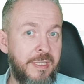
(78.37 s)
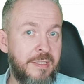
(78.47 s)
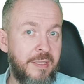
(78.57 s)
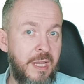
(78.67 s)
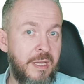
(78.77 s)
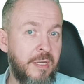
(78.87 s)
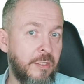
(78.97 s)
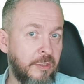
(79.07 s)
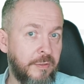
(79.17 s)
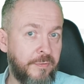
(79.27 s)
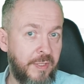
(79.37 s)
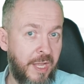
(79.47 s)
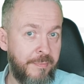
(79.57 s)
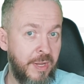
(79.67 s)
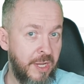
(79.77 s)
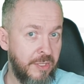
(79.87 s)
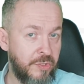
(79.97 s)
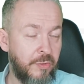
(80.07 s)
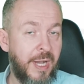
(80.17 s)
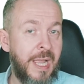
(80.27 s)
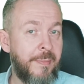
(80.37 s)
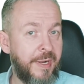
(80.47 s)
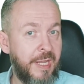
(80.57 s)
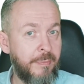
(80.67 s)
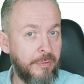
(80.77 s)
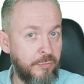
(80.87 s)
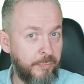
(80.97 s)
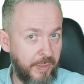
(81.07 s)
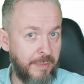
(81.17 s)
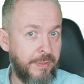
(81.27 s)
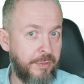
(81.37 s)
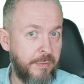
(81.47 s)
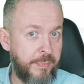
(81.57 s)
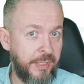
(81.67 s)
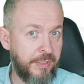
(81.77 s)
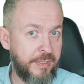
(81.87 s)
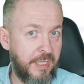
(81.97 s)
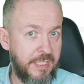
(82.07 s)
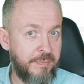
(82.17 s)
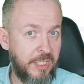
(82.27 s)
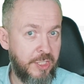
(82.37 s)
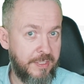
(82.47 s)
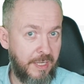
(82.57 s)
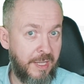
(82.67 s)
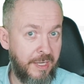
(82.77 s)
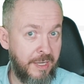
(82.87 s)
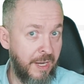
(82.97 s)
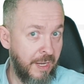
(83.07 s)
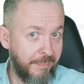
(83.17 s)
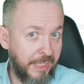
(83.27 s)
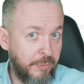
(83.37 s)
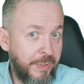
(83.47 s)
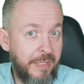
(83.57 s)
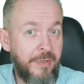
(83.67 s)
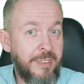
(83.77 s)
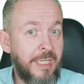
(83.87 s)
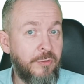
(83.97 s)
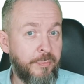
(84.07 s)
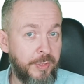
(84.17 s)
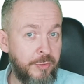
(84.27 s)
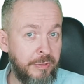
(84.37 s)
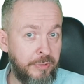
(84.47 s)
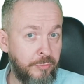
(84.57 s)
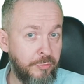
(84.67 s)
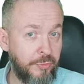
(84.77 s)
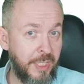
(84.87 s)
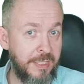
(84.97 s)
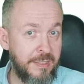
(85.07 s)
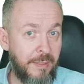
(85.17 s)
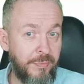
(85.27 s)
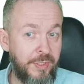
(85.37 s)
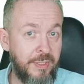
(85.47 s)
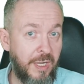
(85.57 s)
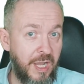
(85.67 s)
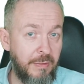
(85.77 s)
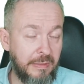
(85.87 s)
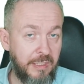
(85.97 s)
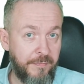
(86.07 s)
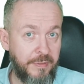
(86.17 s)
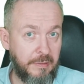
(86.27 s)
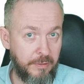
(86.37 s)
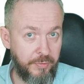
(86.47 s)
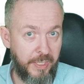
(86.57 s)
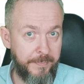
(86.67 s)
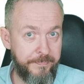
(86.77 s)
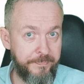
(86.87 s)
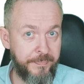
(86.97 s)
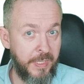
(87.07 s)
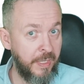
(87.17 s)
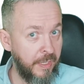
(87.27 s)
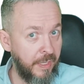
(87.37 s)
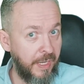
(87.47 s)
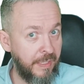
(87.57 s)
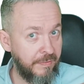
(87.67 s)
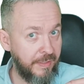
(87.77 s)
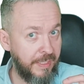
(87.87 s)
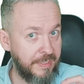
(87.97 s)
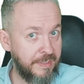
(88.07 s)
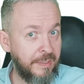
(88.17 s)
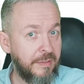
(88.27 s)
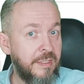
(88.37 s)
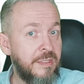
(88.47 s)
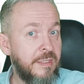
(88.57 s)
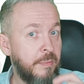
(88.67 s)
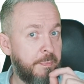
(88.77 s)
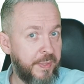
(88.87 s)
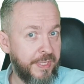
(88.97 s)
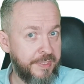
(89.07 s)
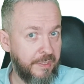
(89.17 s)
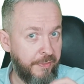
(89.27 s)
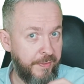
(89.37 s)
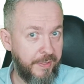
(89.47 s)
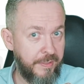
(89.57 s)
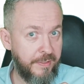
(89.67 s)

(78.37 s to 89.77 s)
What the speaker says: is taking a lot of time, so I'm unable to play with 3D printers as much as I like. But whenever I get the opportunity to try something, I will definitely try. And as I said, this is a personal thing.